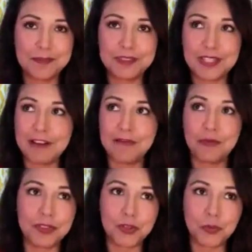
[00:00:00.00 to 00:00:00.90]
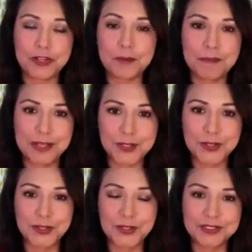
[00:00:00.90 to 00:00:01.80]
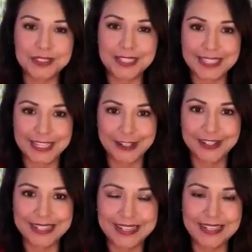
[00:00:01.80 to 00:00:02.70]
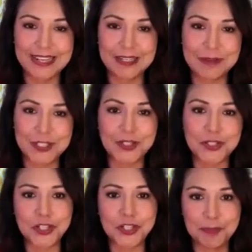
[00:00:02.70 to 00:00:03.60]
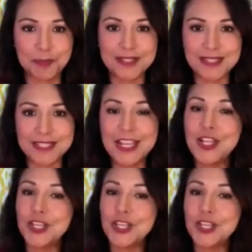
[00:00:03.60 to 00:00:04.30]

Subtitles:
life with greater mental clarity and mental sharpness,